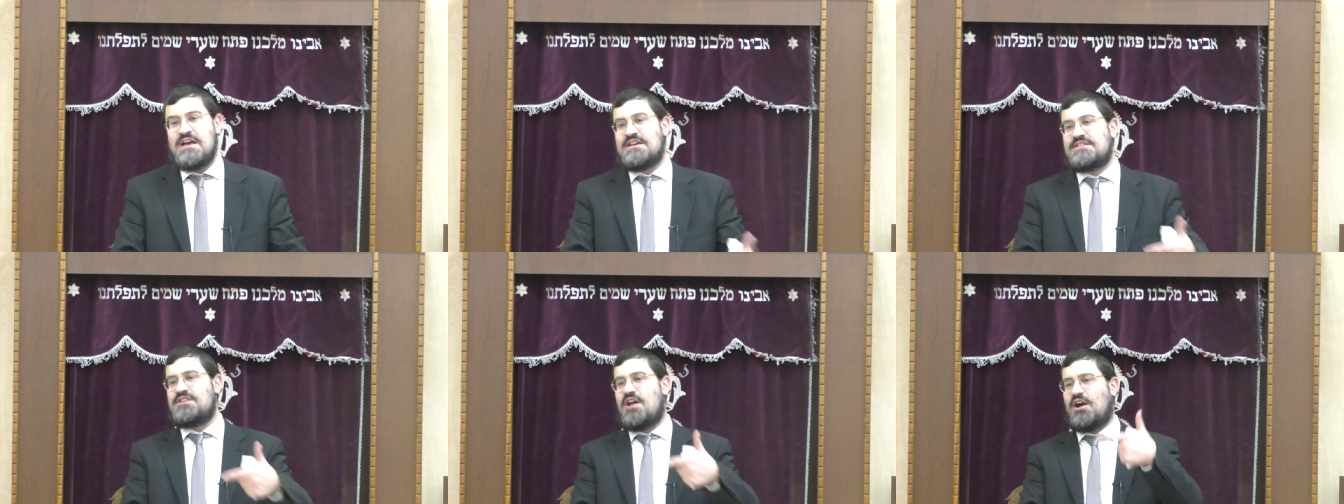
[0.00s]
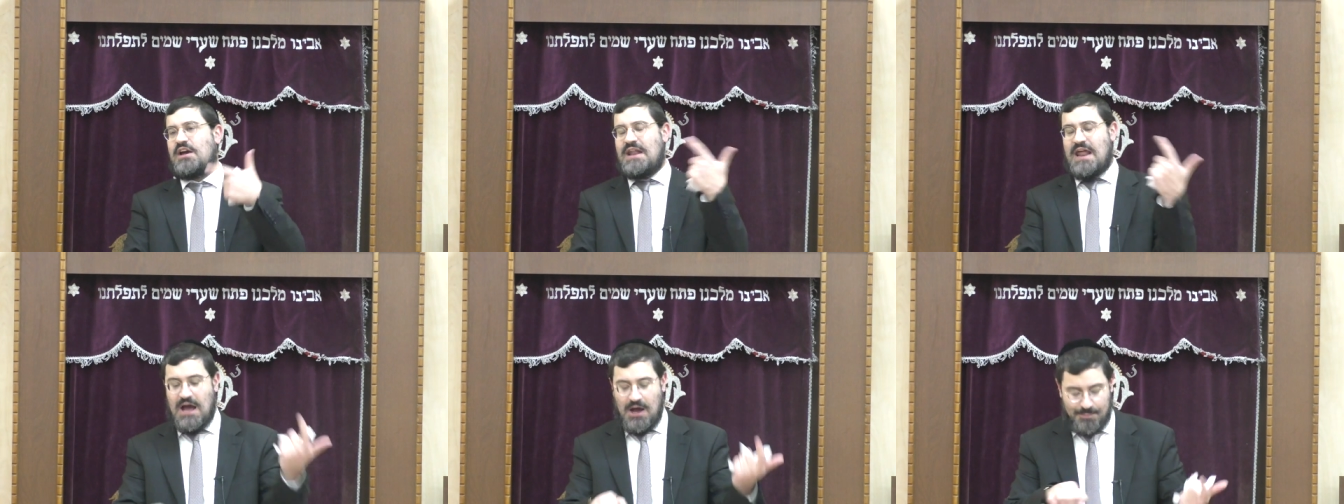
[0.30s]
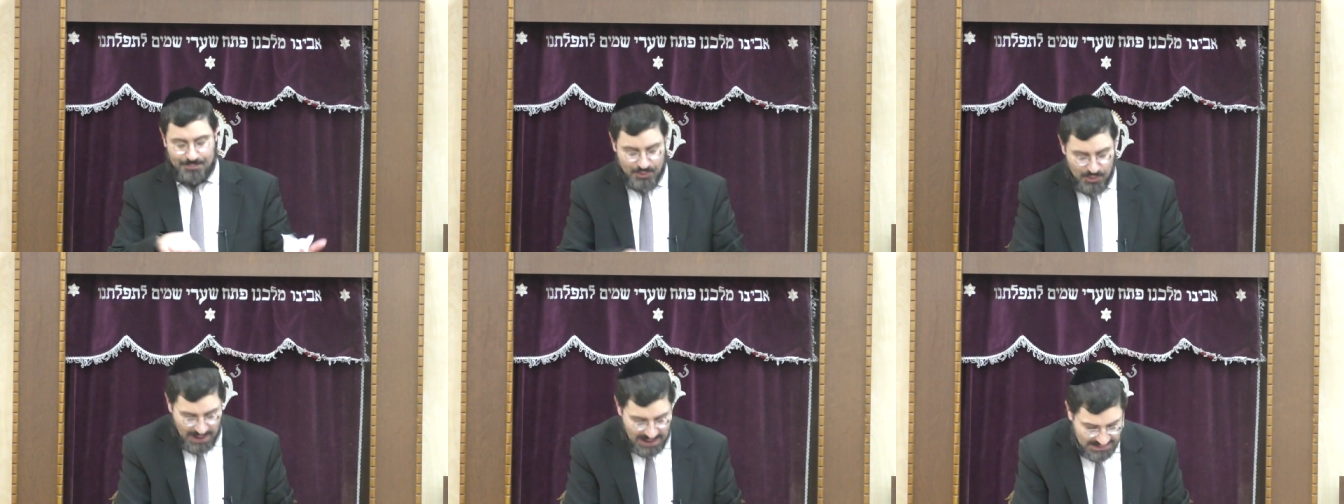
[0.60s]
It's not going to
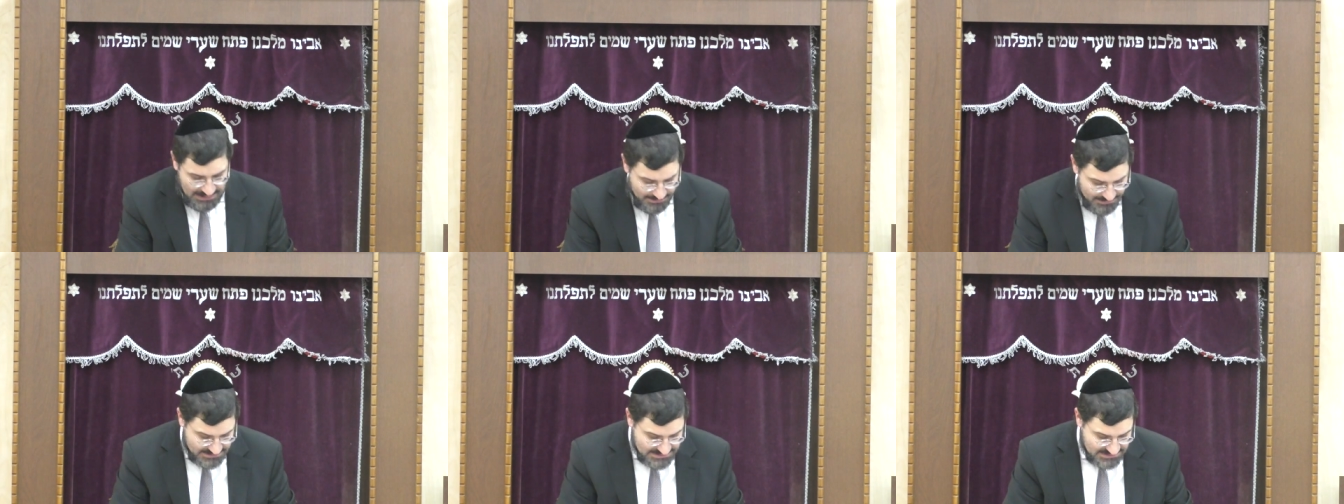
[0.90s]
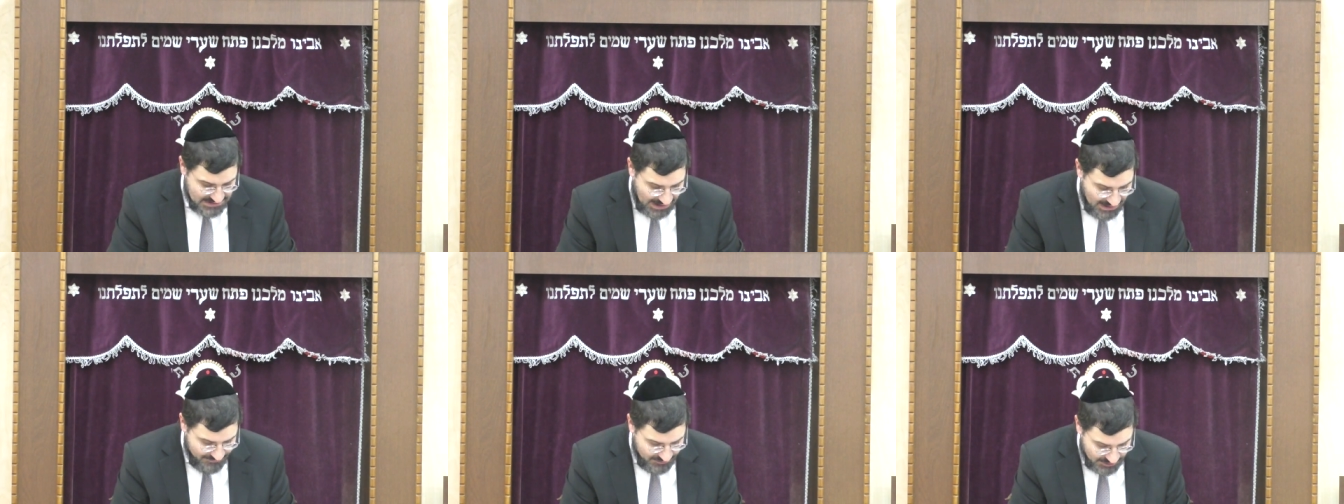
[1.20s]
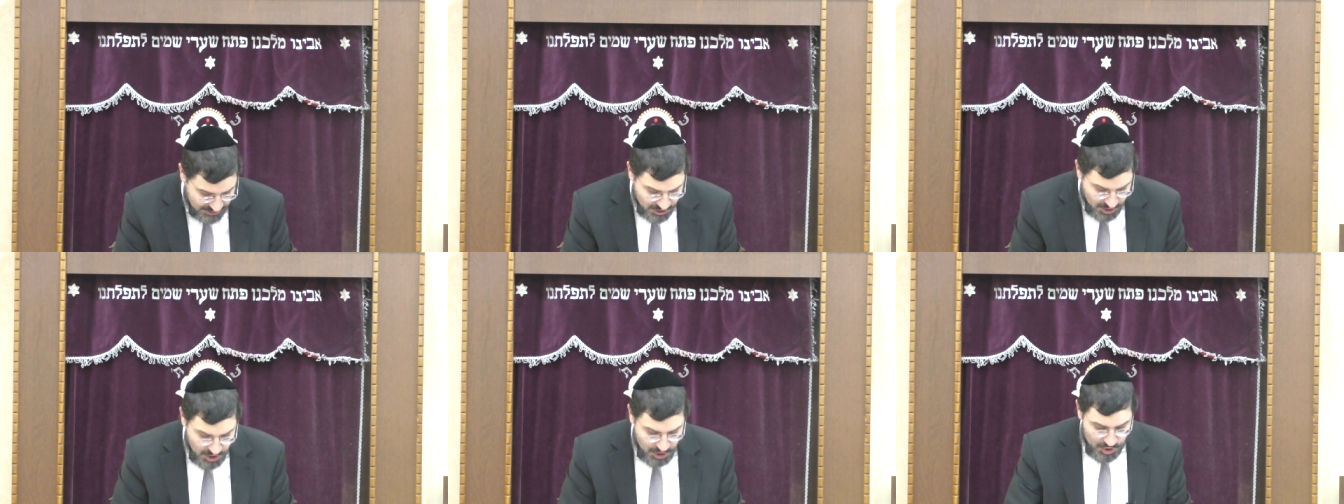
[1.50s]
help you. Einim
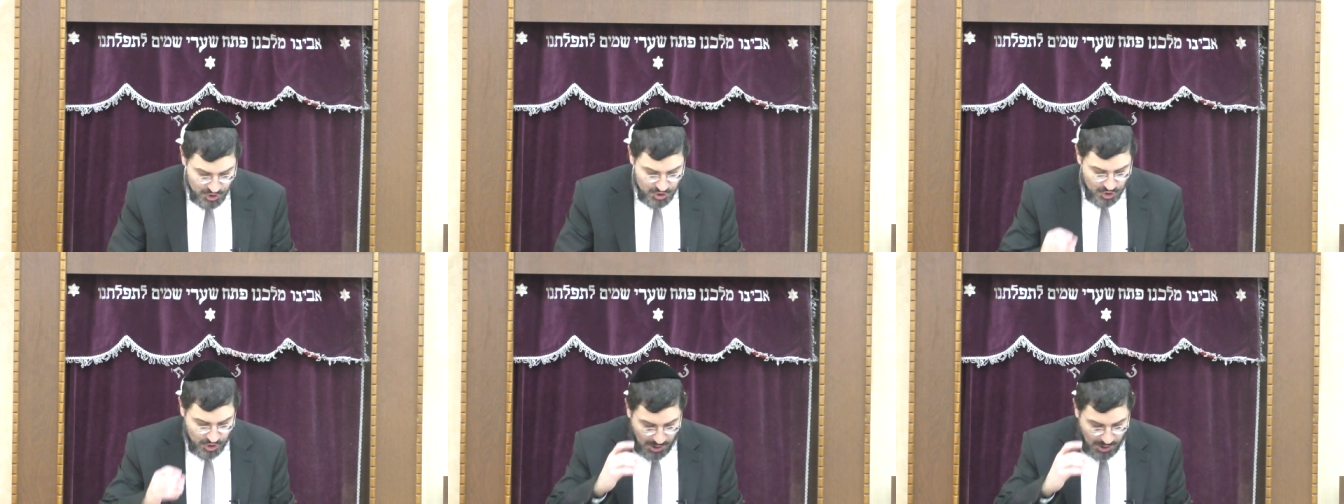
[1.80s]
eschaven. You're